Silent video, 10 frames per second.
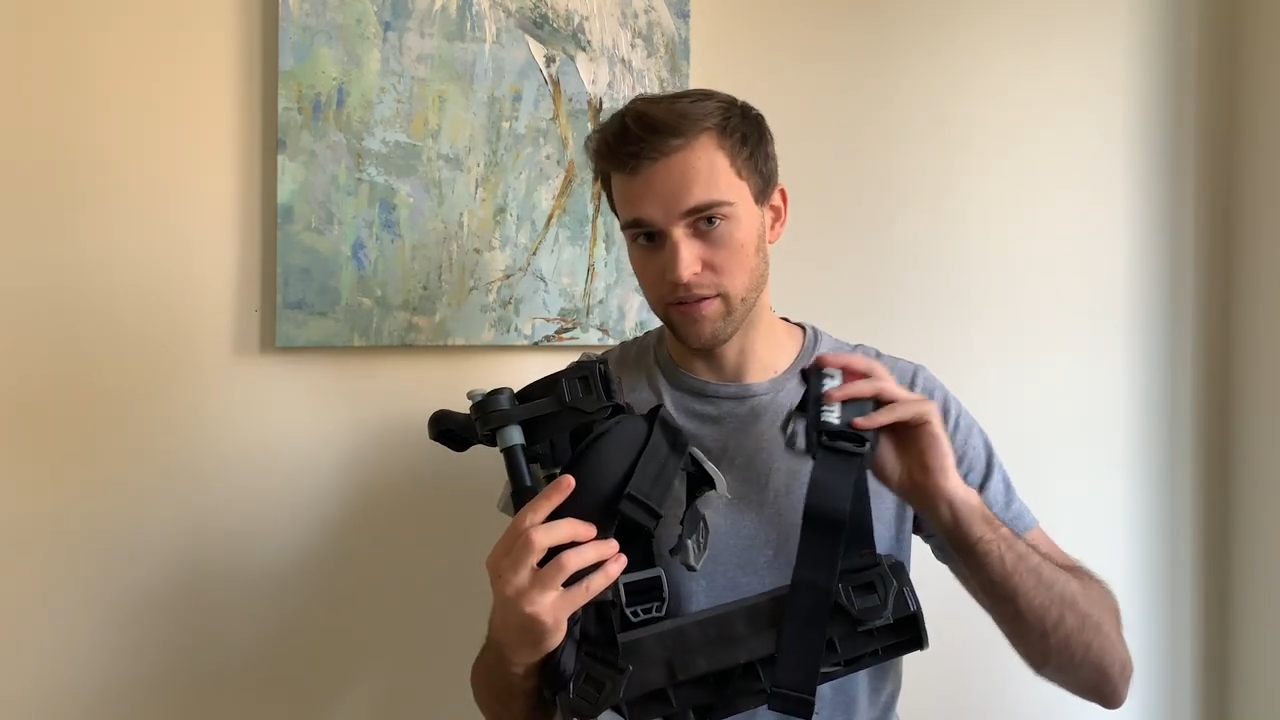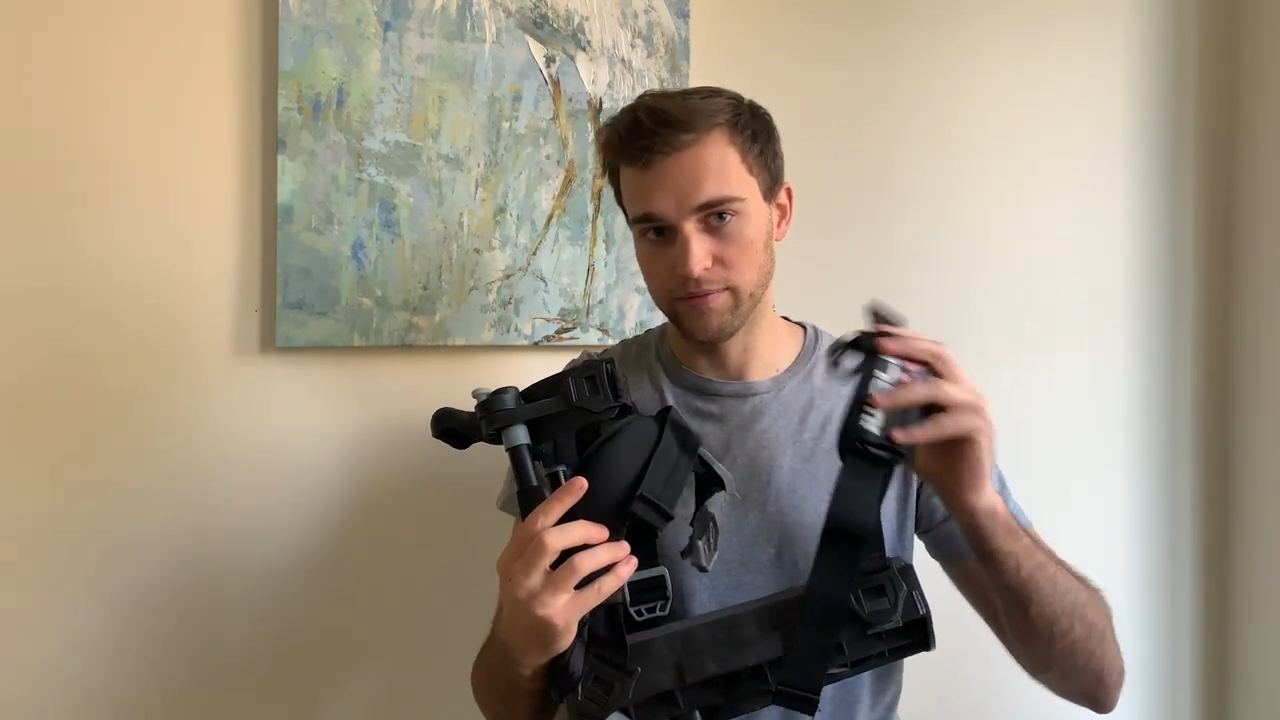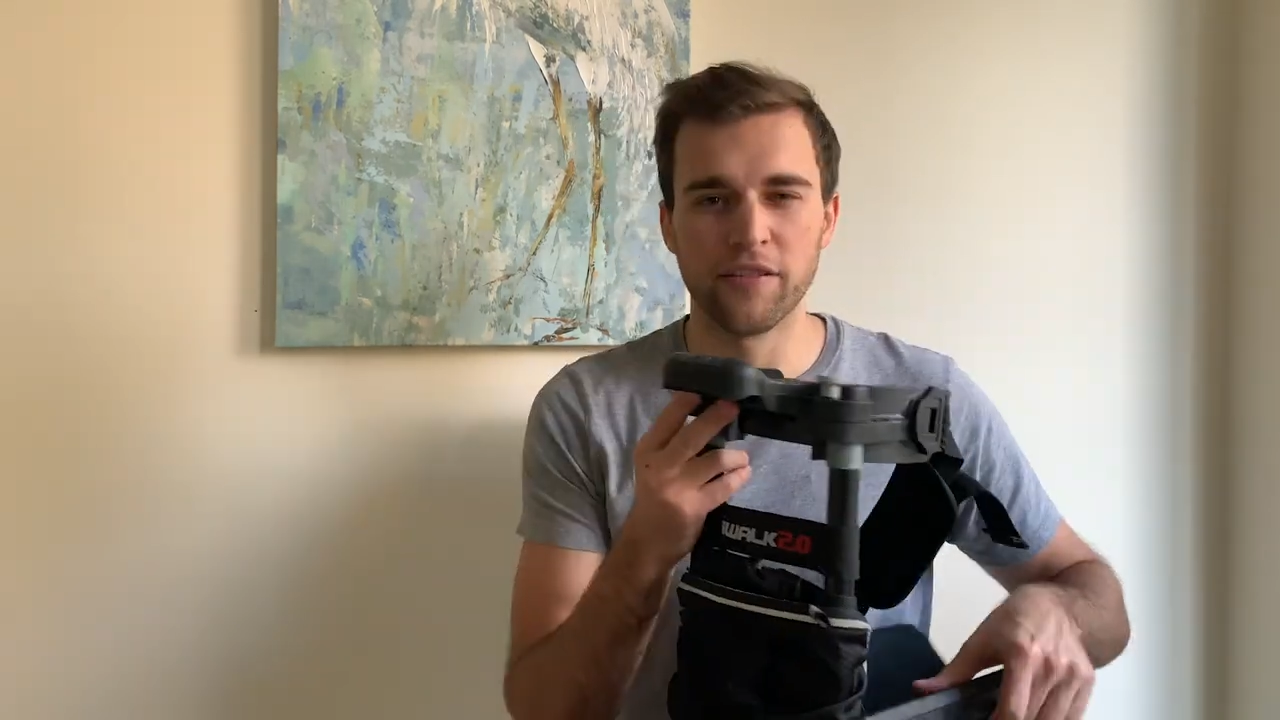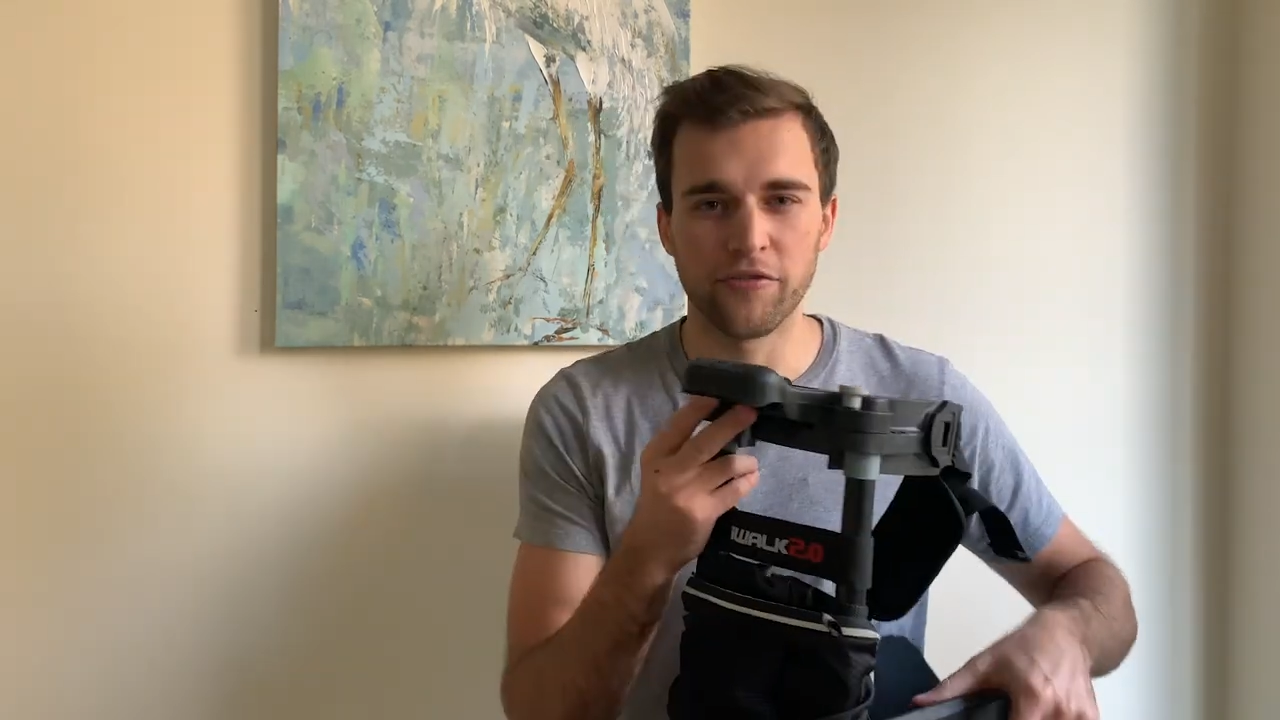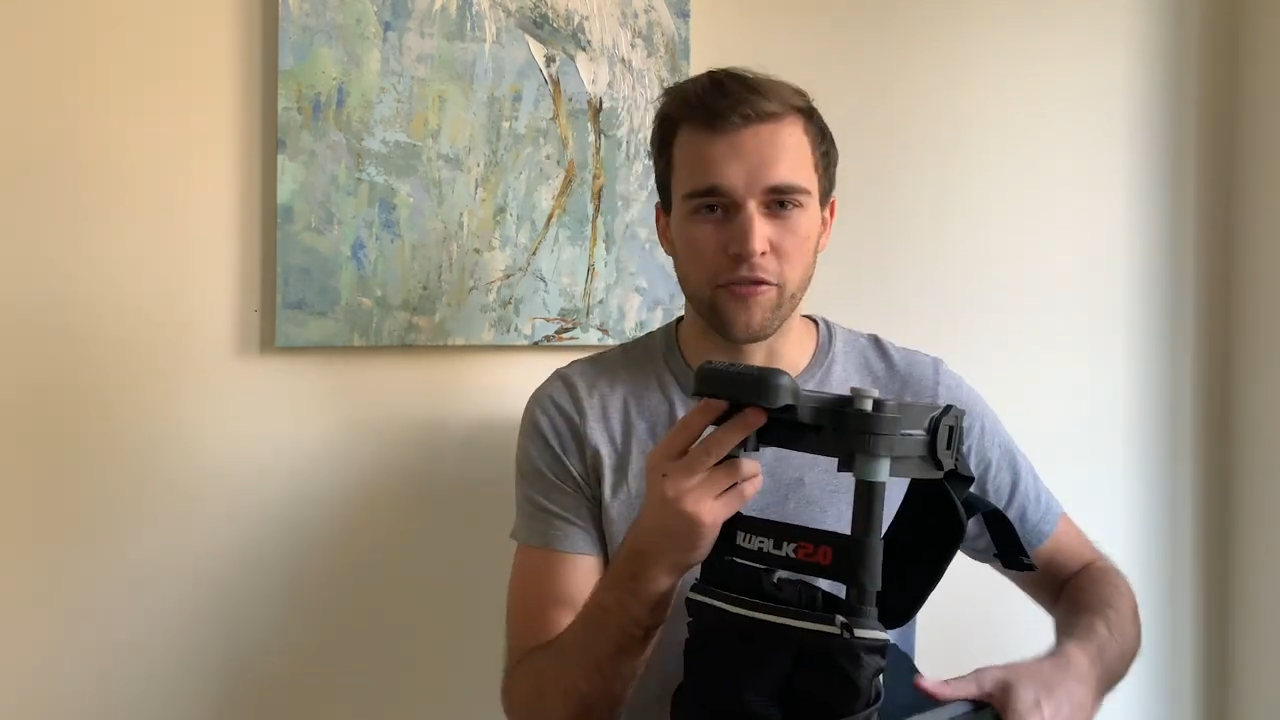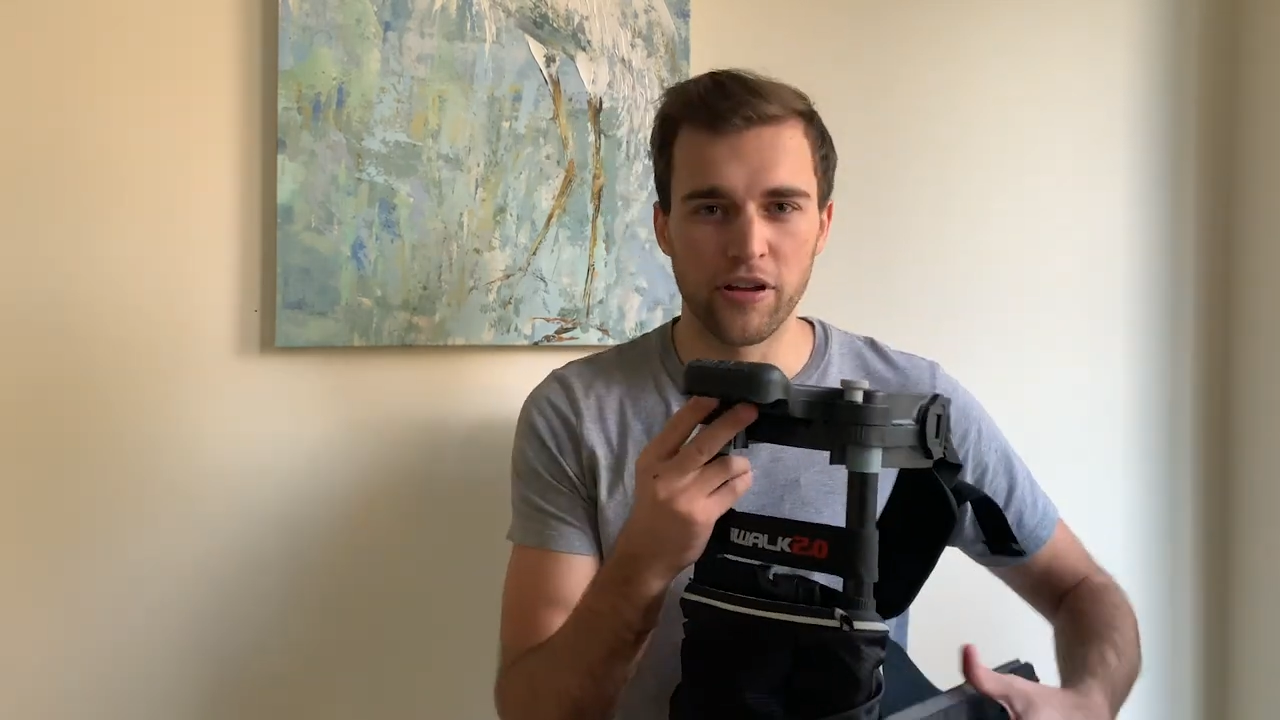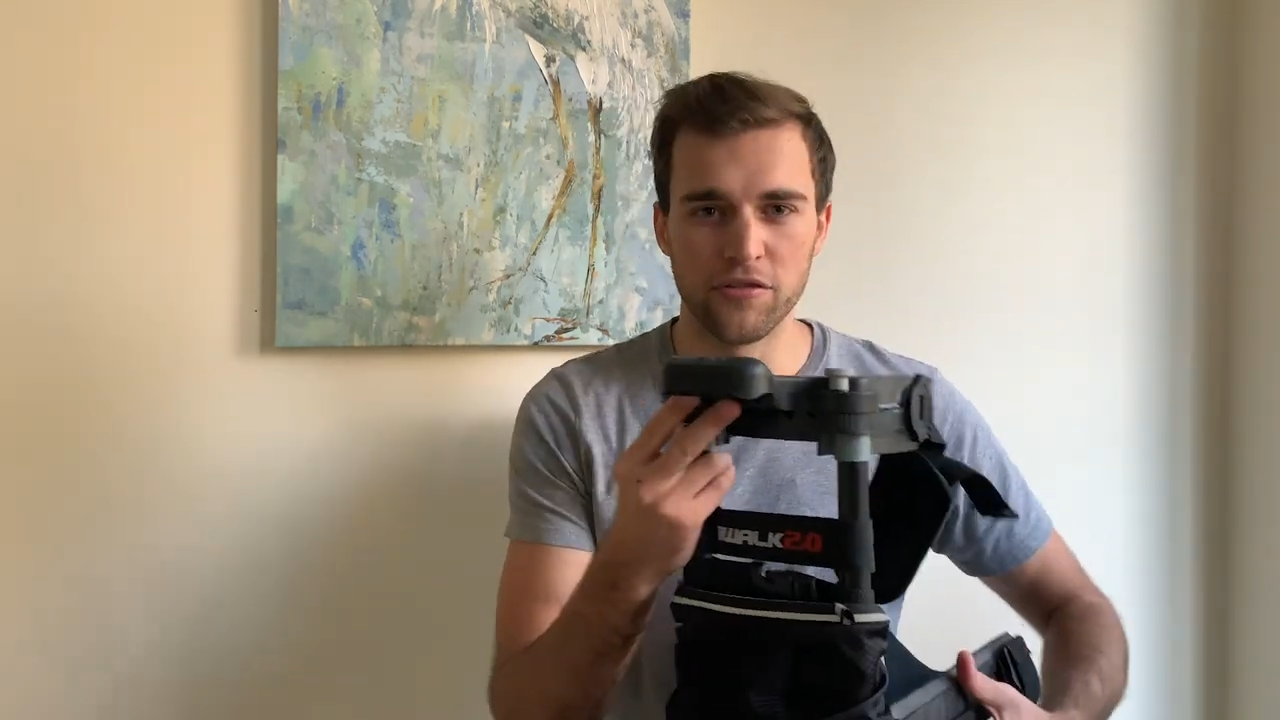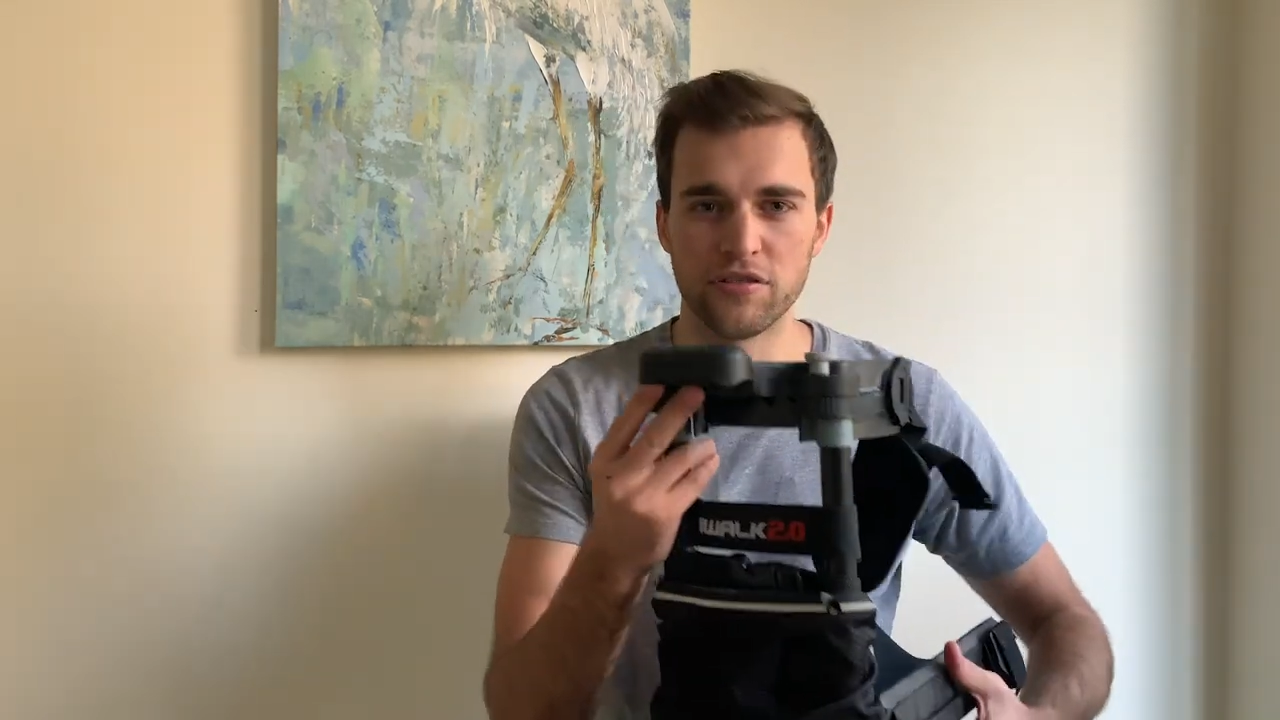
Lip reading: In the front,